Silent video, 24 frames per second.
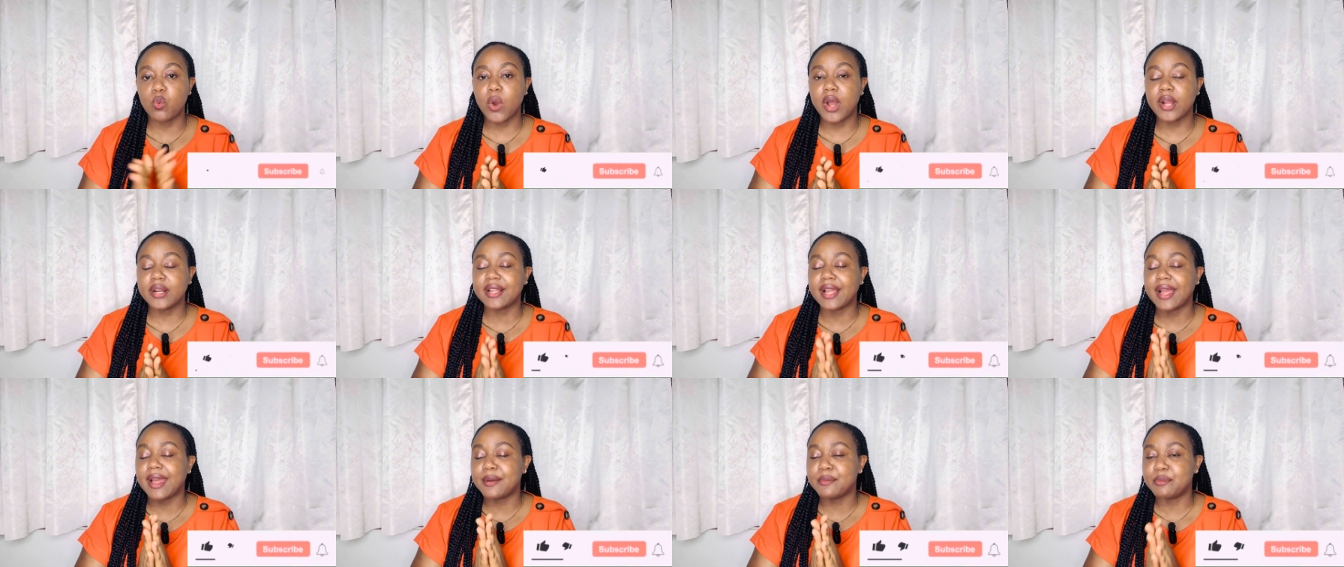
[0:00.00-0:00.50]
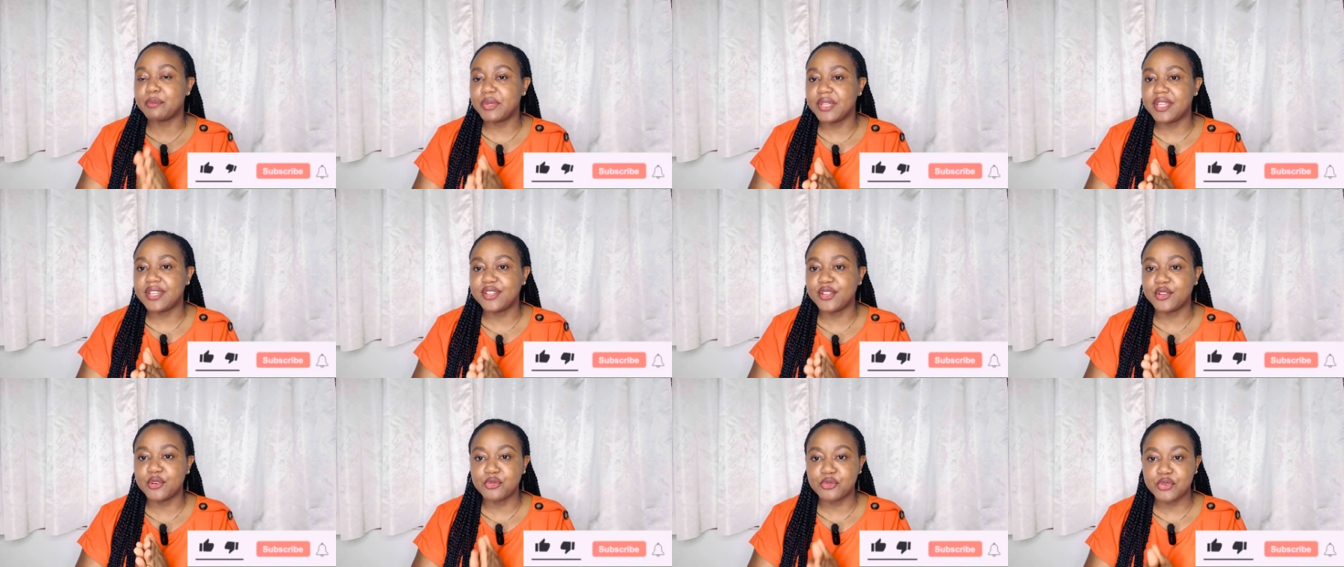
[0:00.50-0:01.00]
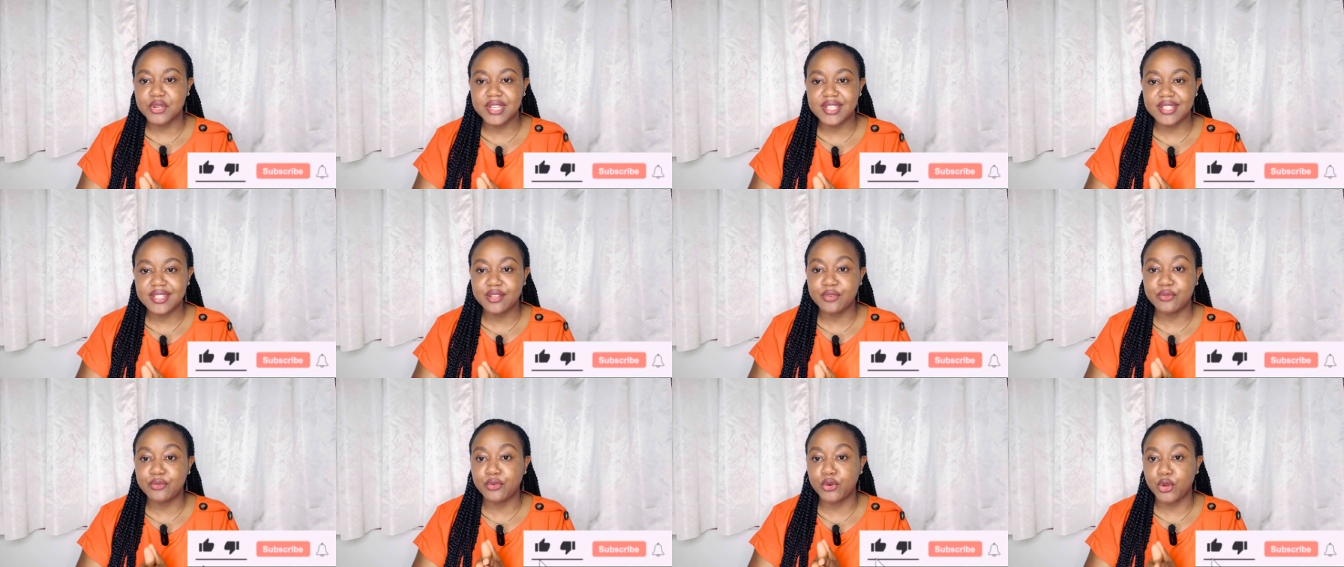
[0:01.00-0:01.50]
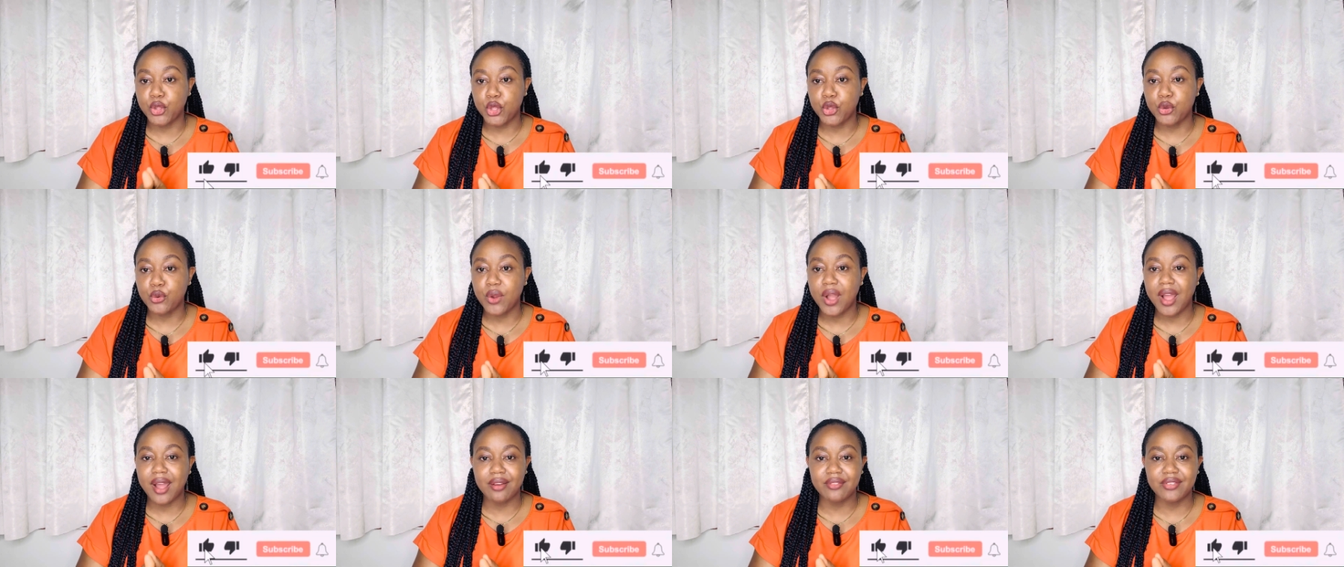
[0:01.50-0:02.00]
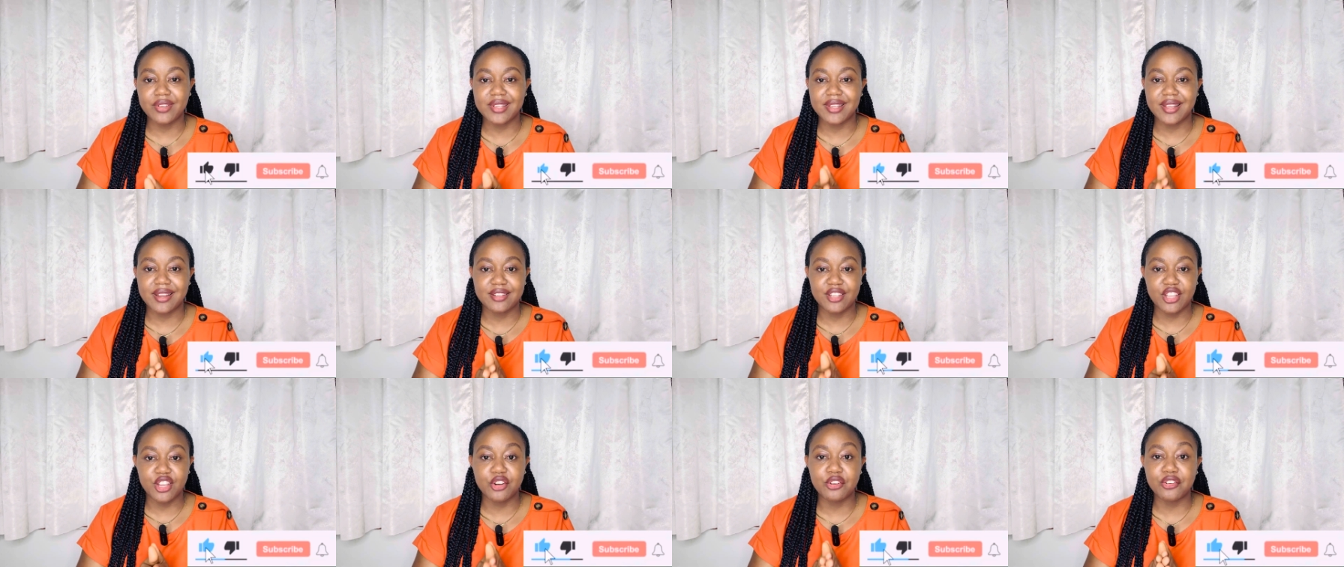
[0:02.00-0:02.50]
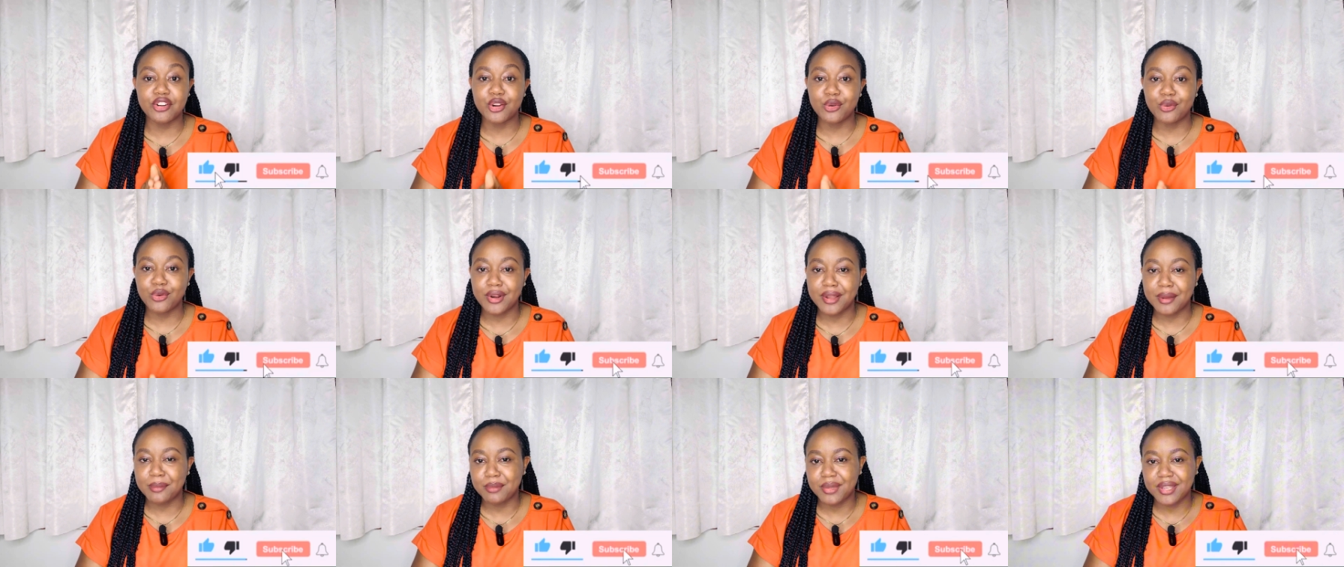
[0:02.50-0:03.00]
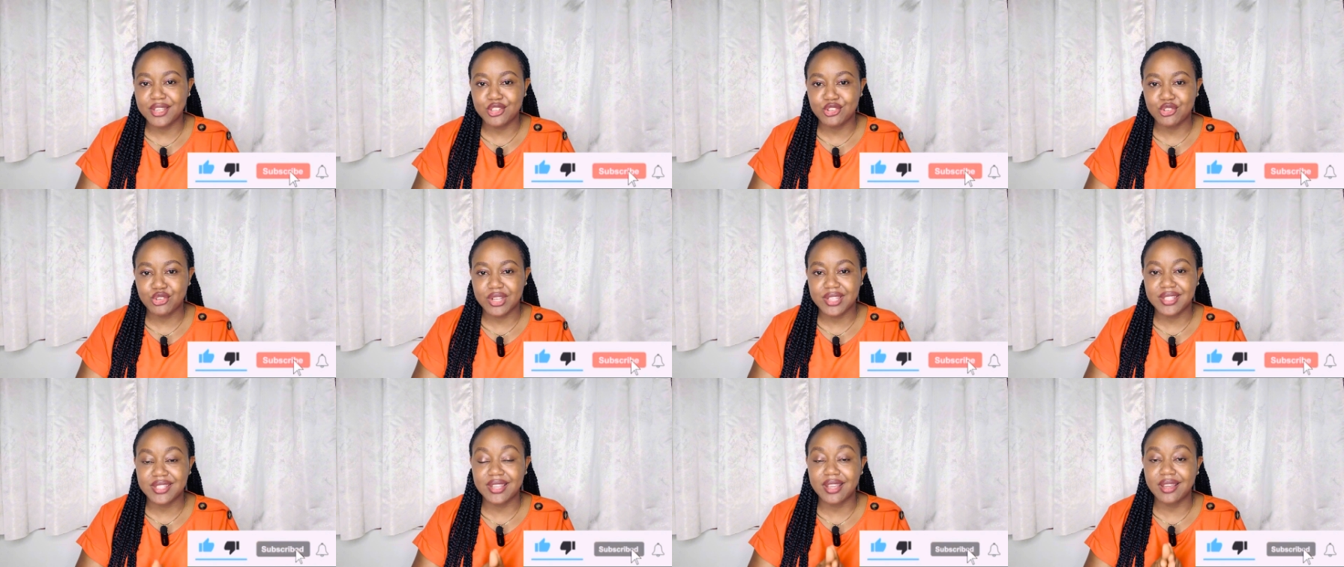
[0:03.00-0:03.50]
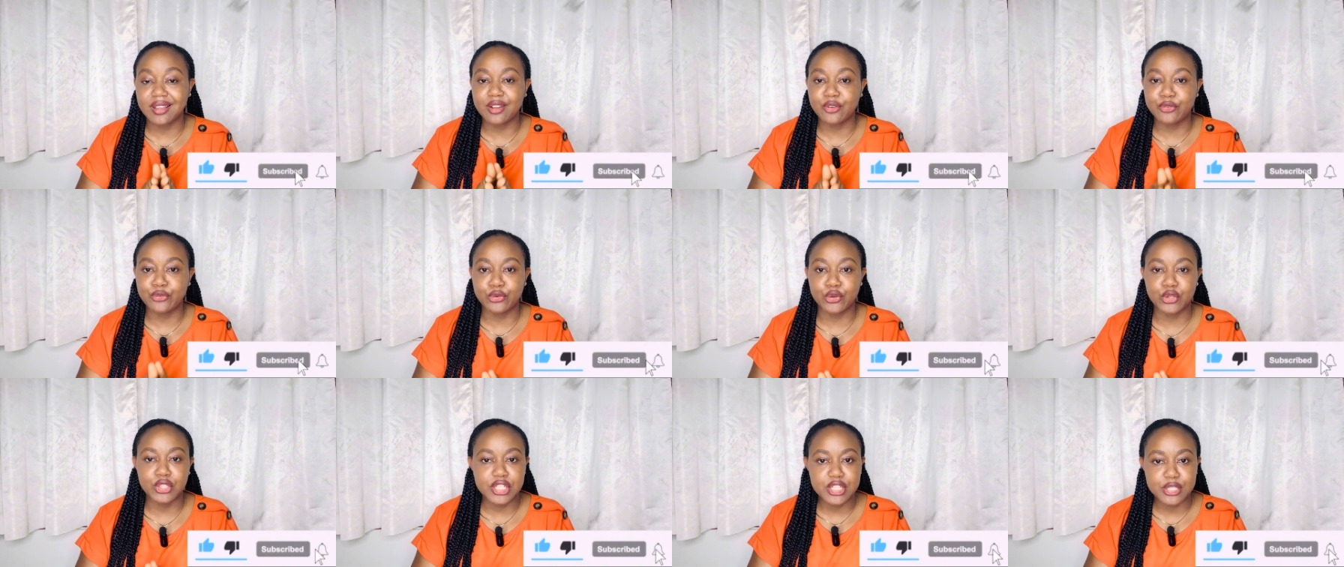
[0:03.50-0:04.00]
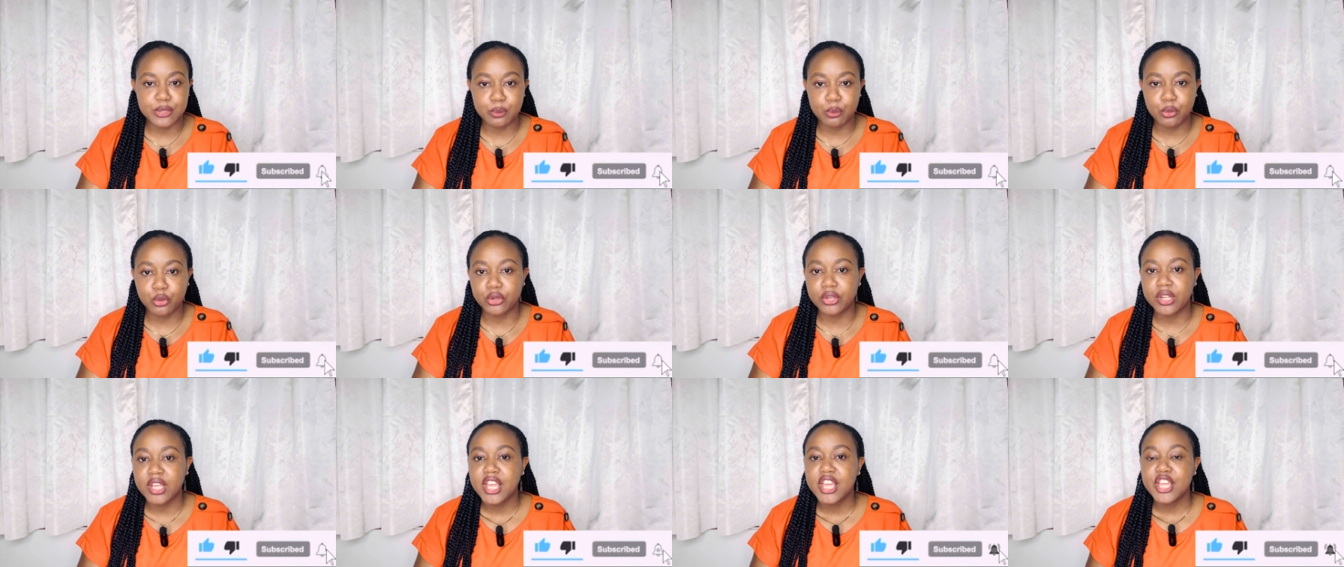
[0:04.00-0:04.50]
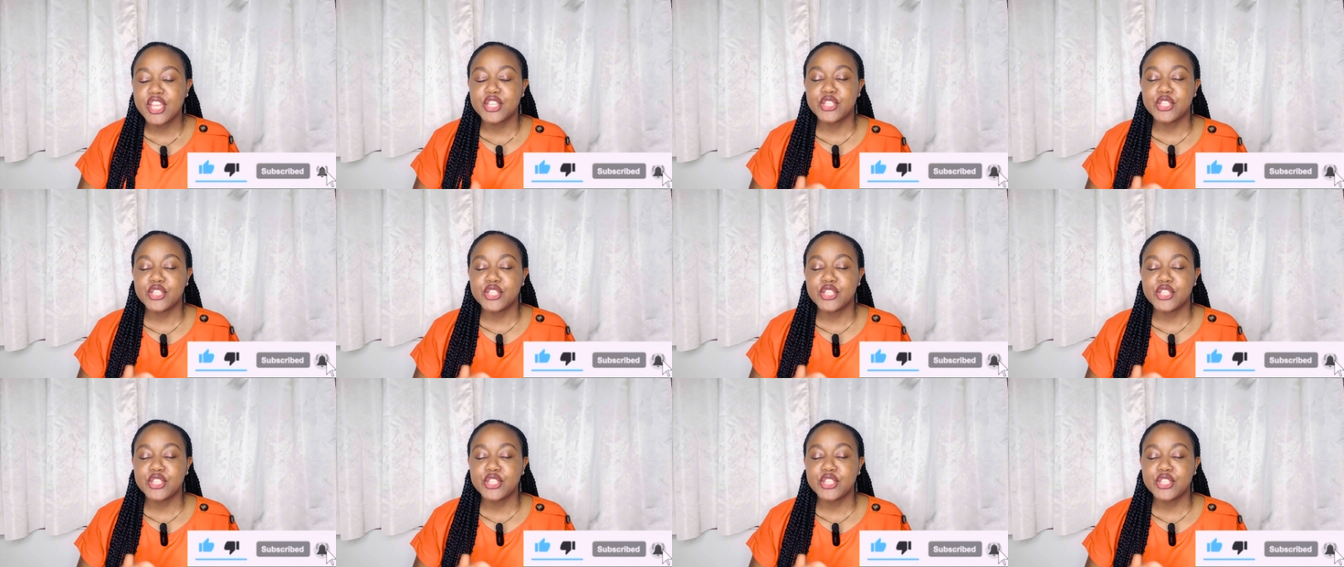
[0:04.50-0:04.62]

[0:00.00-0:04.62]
what can be the reason for you having that irregular menstrual cycle for this month.